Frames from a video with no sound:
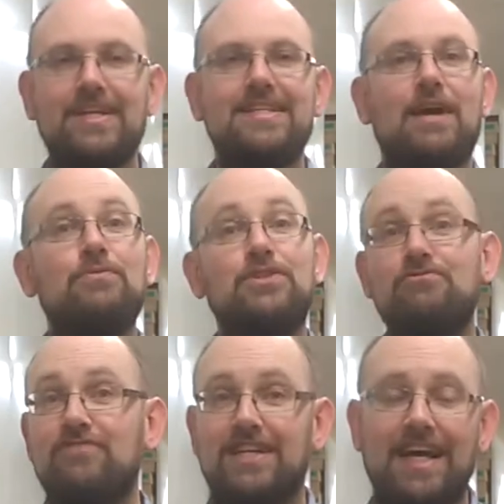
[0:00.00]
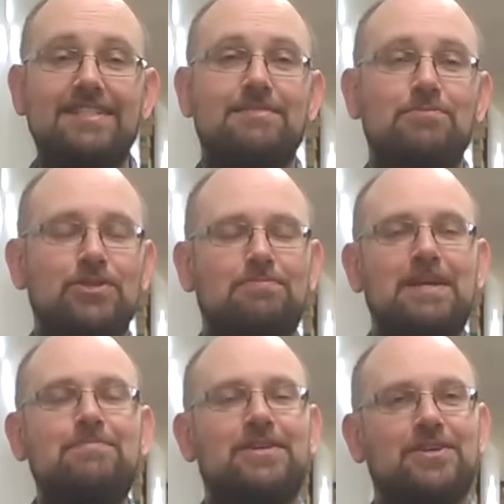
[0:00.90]
Now, we do realise that most
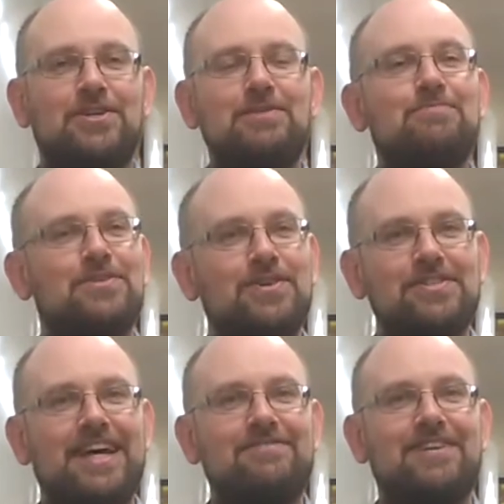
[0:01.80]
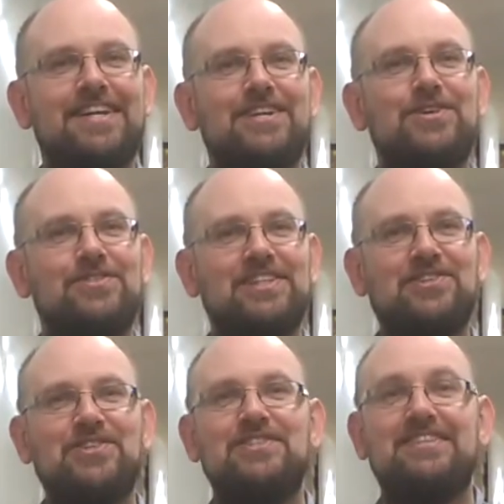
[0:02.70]
people at home will not have
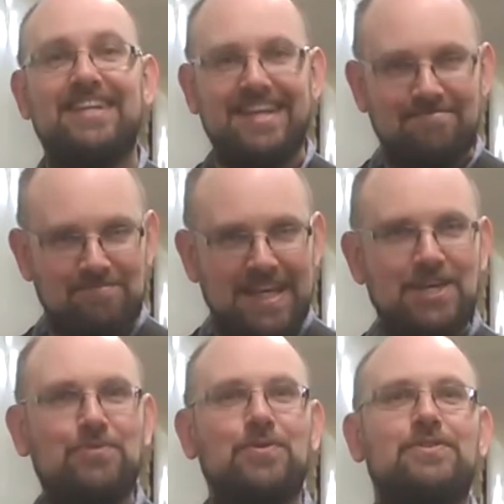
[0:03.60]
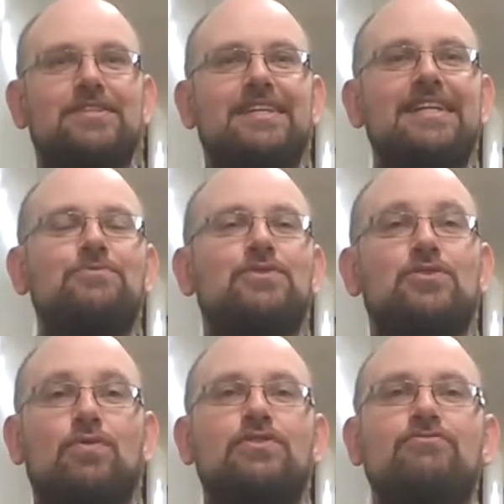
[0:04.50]
conditions equal to these, which is
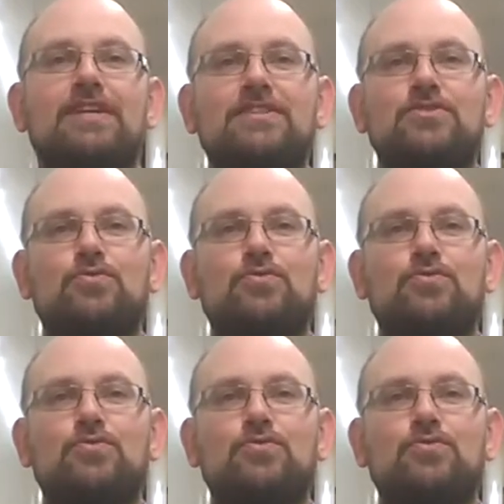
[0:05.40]
one of the reasons